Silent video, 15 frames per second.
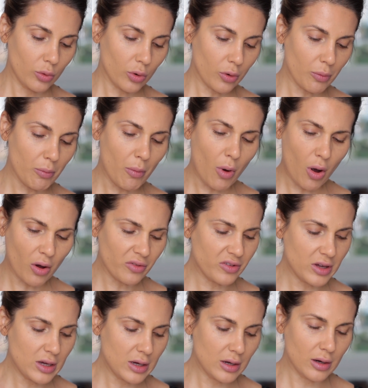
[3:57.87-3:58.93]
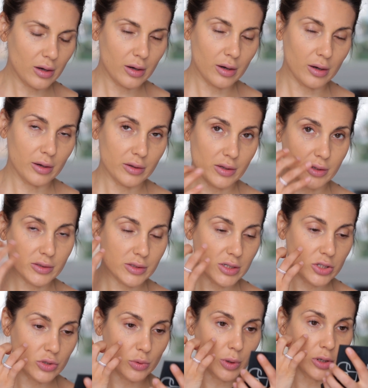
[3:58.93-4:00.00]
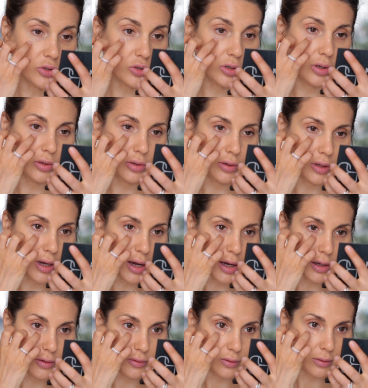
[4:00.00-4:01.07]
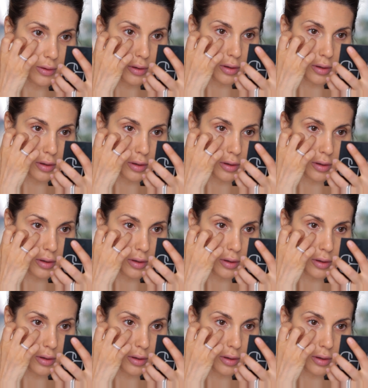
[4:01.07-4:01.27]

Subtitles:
or mauve-y situation under the eyes.